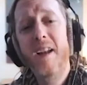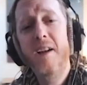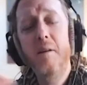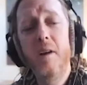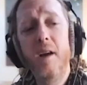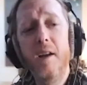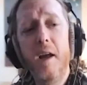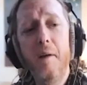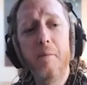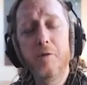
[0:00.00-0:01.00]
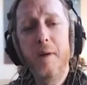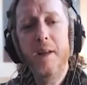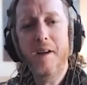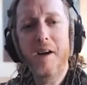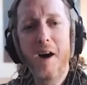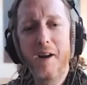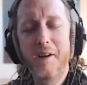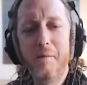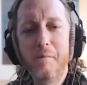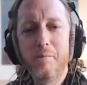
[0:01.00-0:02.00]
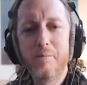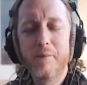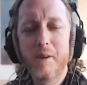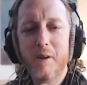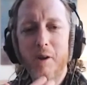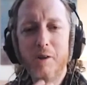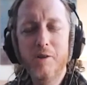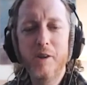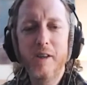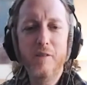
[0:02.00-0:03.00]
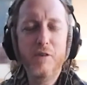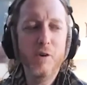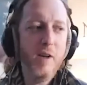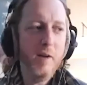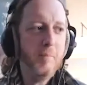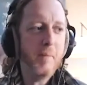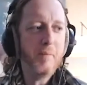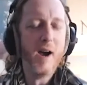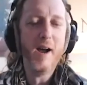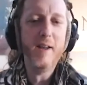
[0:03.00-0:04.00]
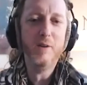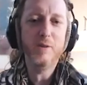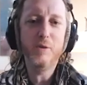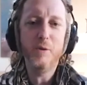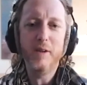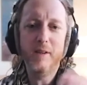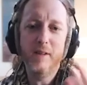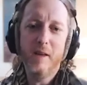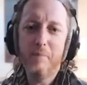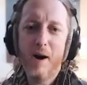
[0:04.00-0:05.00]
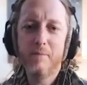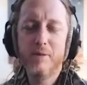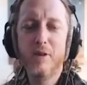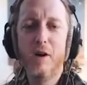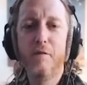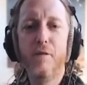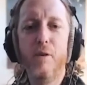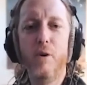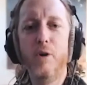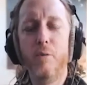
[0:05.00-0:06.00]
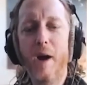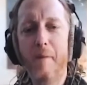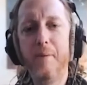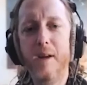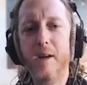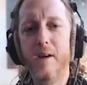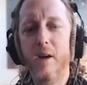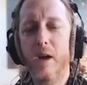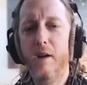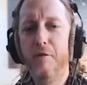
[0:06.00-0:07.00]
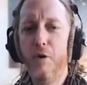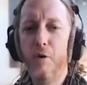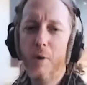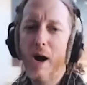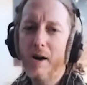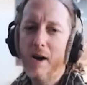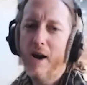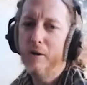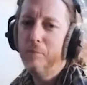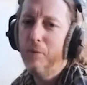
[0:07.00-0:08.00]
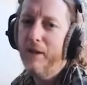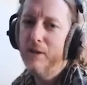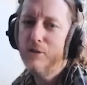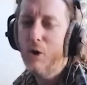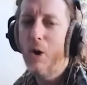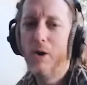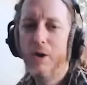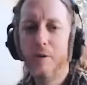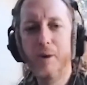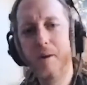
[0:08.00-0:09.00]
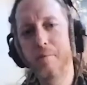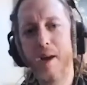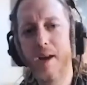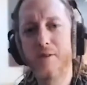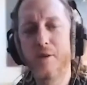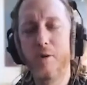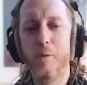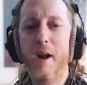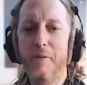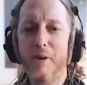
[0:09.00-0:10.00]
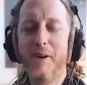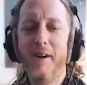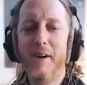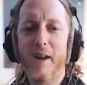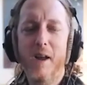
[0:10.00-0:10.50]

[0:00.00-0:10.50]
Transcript: And it enables me to kind of, because like if you're a hip hop guy, you're doing hip hop stuff or you're rapping, and if you're a rock guy, you're playing guitar, or you're playing bass, or you're whatever.